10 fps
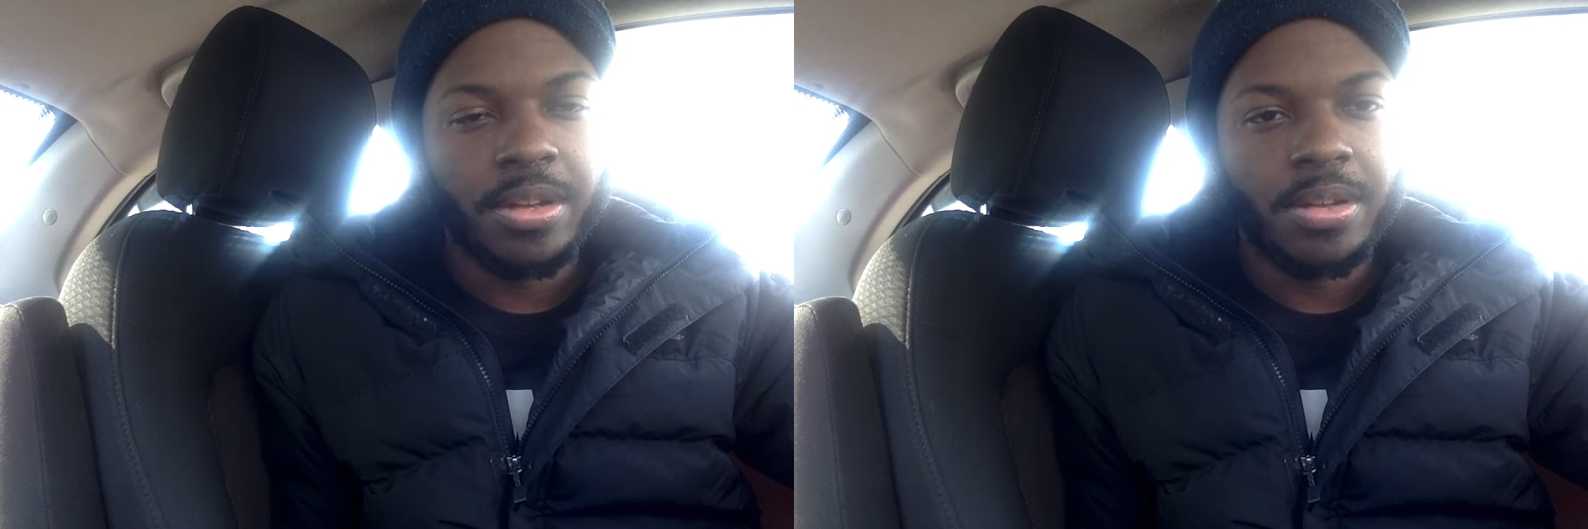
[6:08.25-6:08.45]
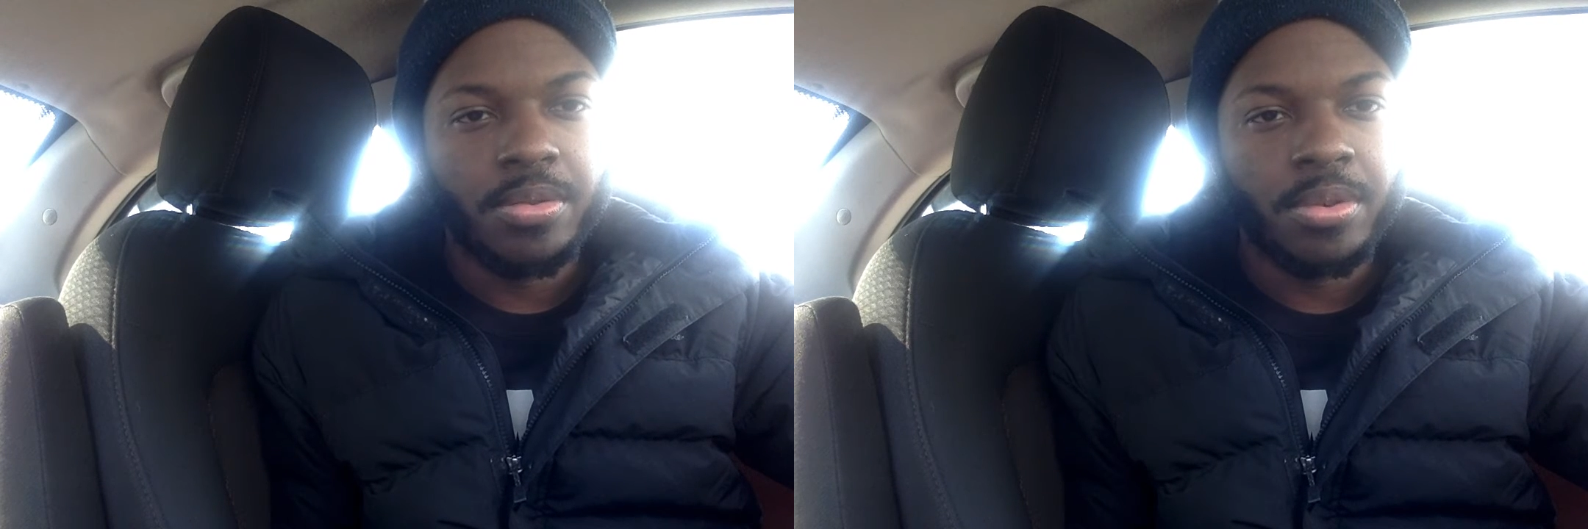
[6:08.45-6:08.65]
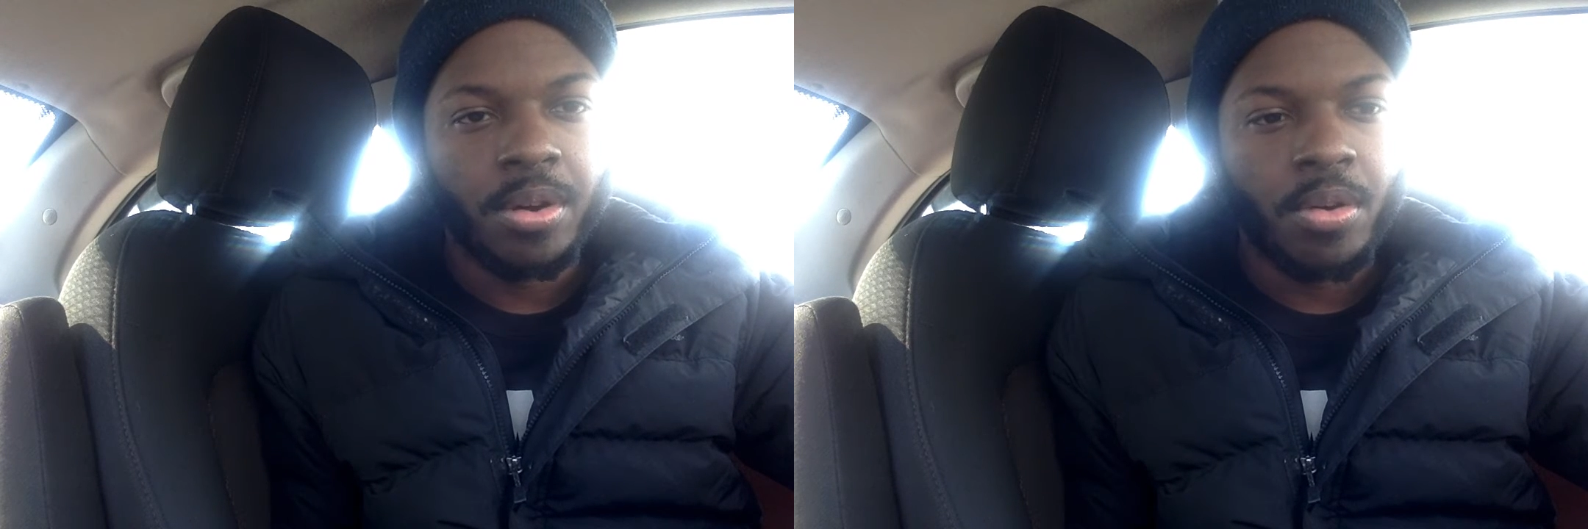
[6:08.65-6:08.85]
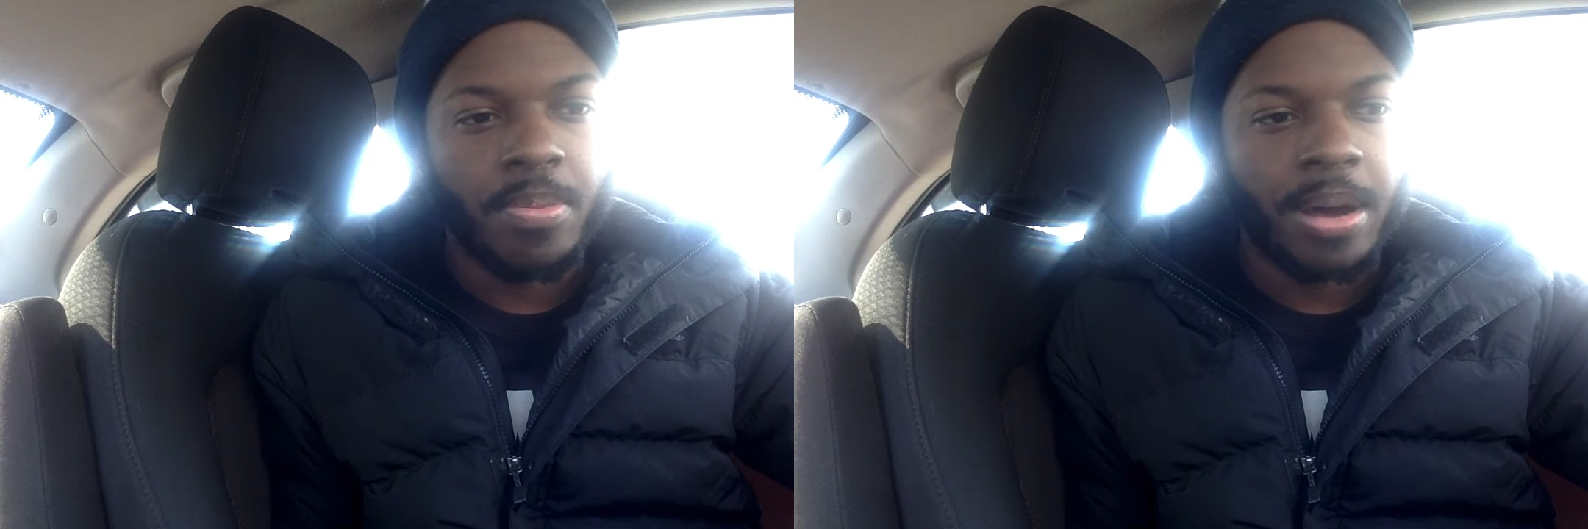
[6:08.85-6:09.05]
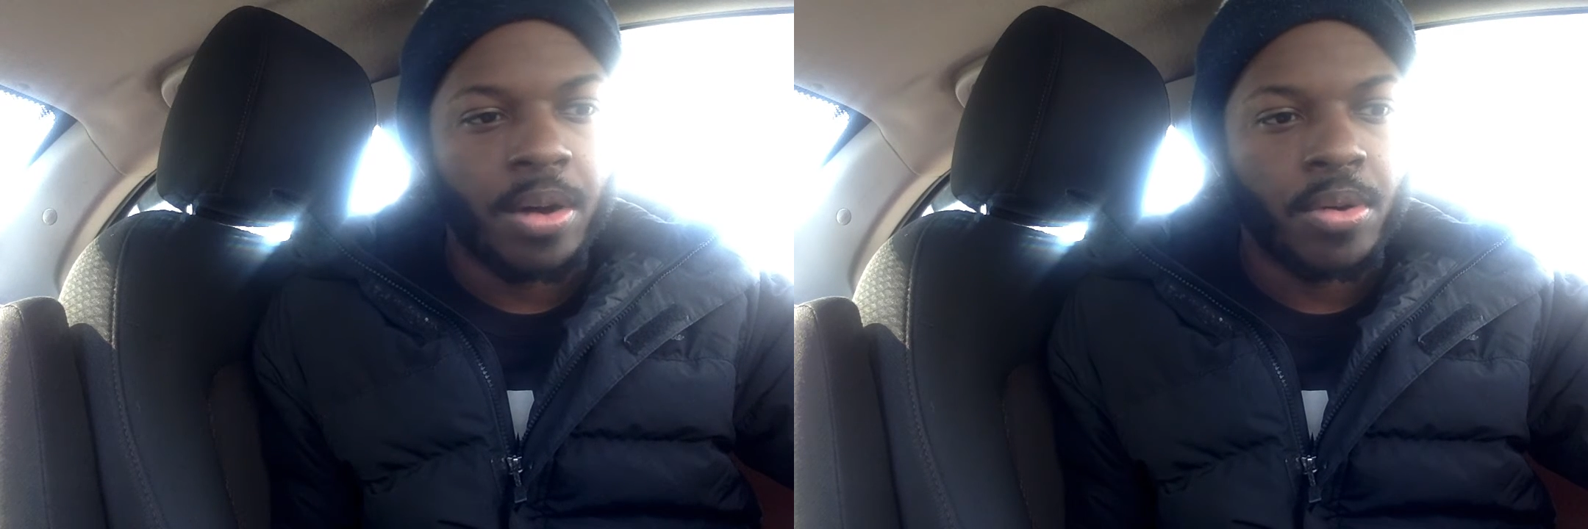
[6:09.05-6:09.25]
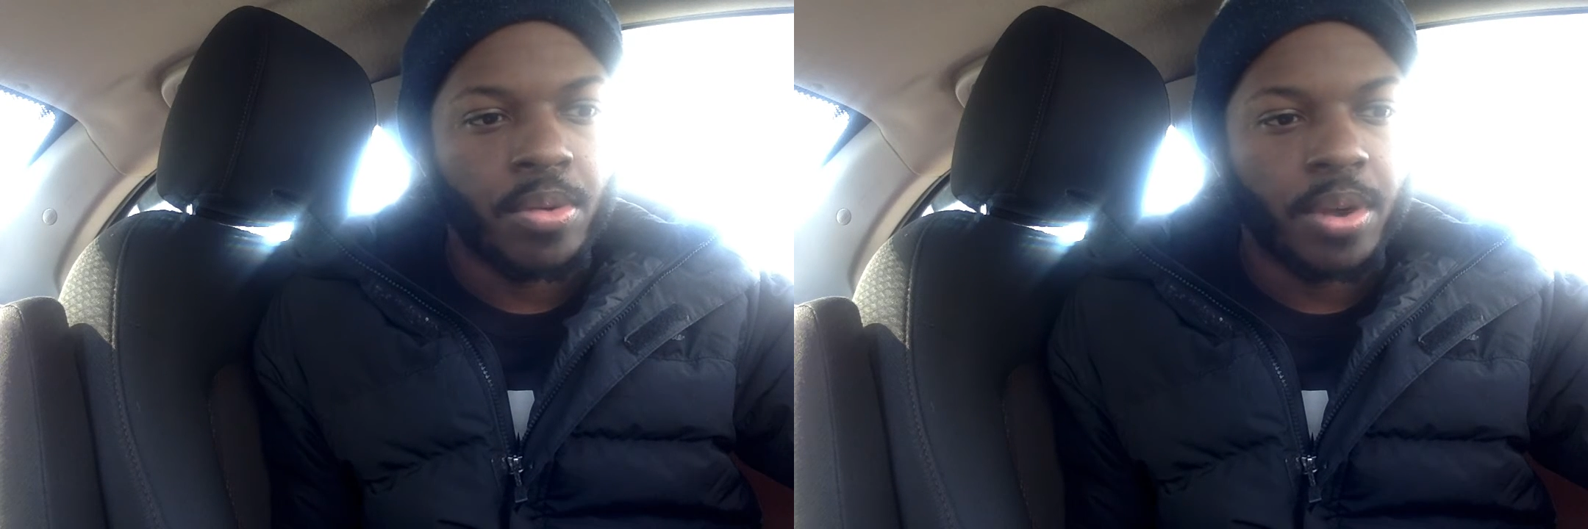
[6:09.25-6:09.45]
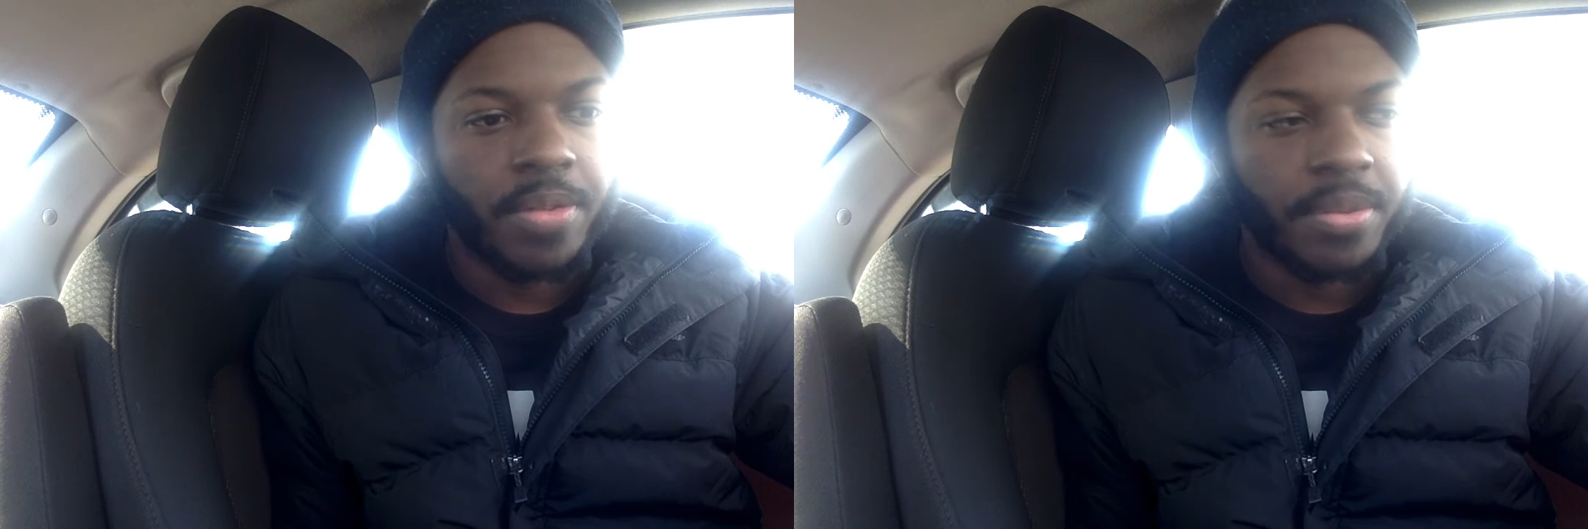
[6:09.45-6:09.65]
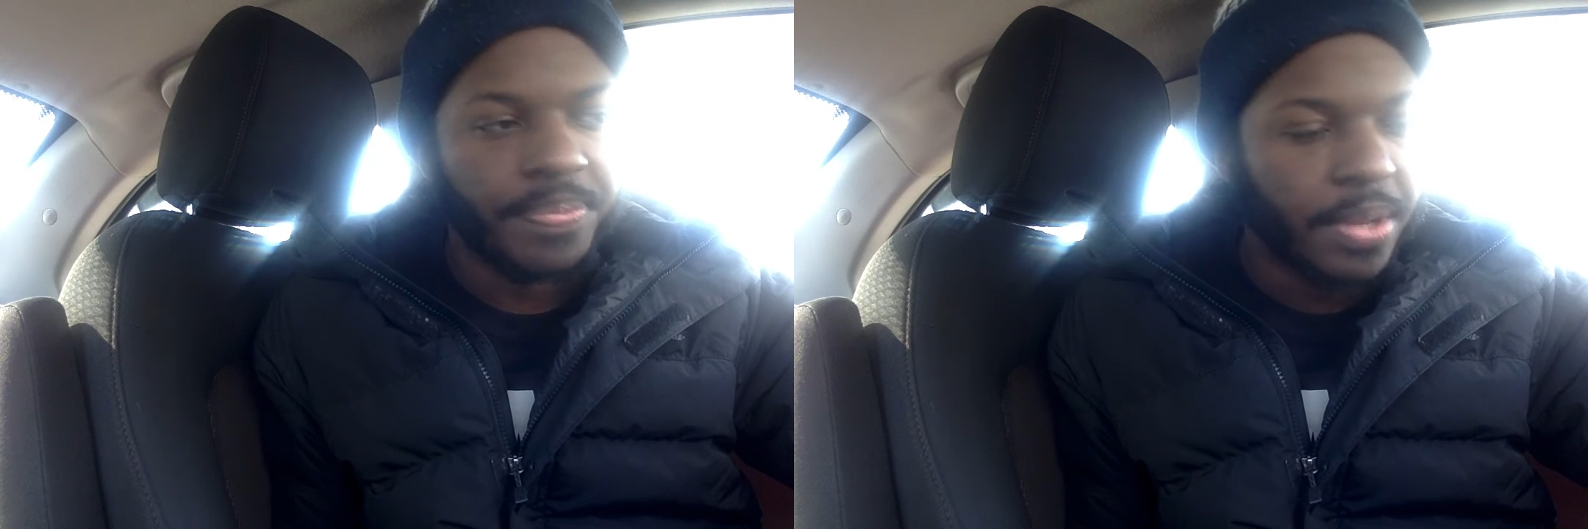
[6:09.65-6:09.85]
you know about or whatever.